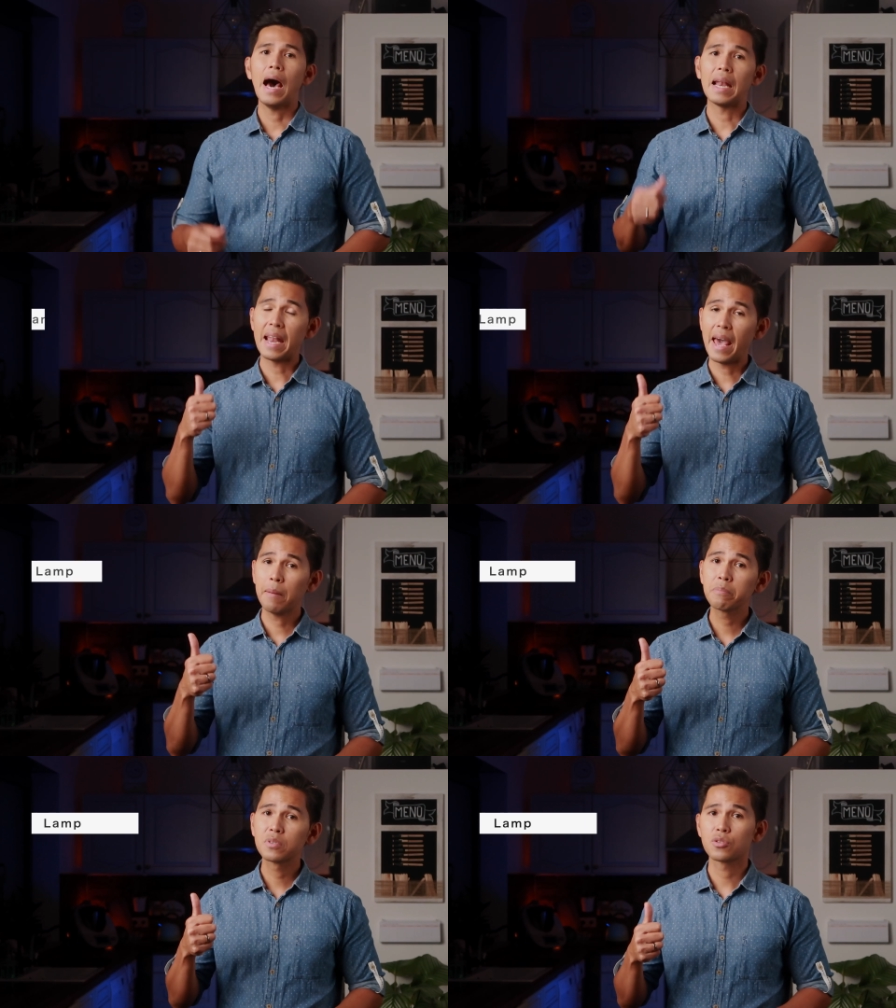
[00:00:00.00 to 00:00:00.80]
a
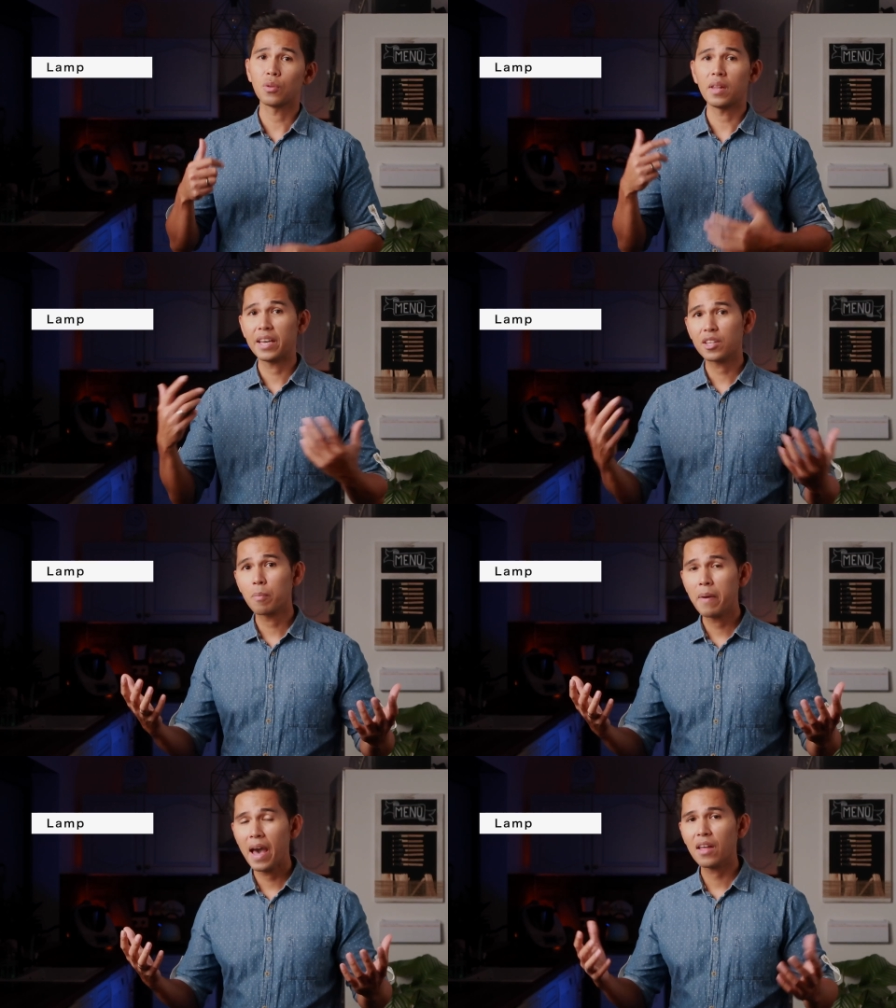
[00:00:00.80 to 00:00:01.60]
lamp to light our
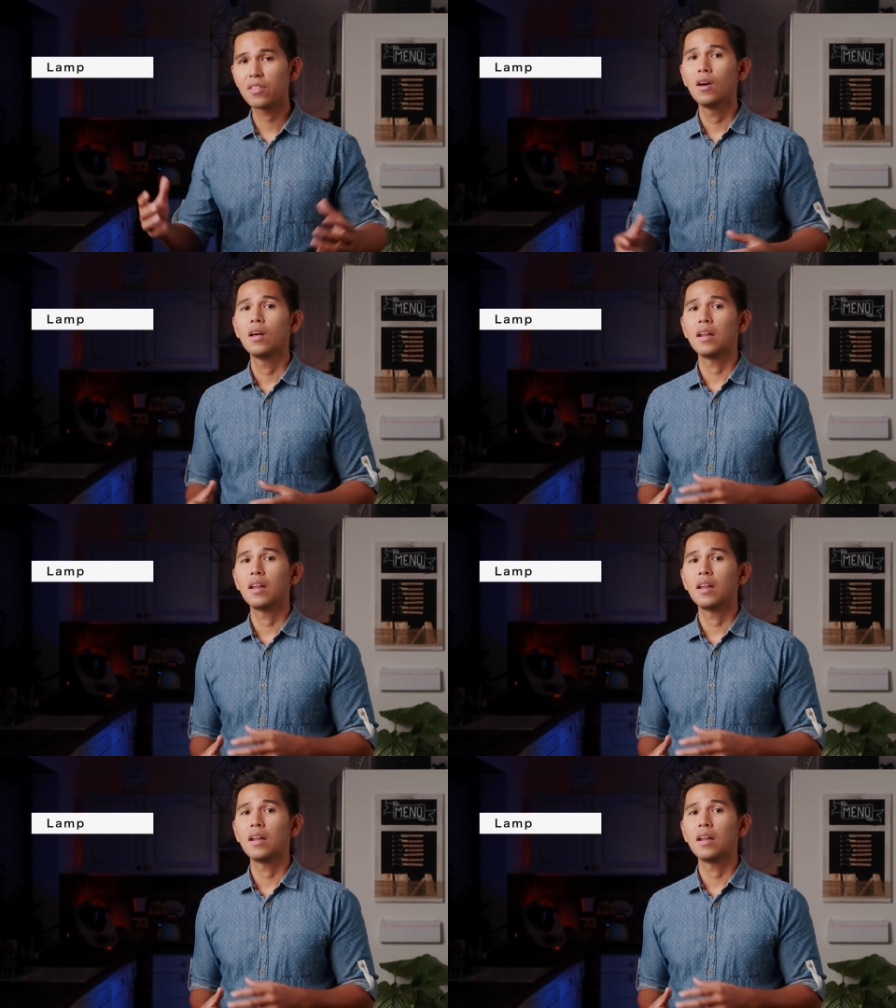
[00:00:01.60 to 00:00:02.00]
path,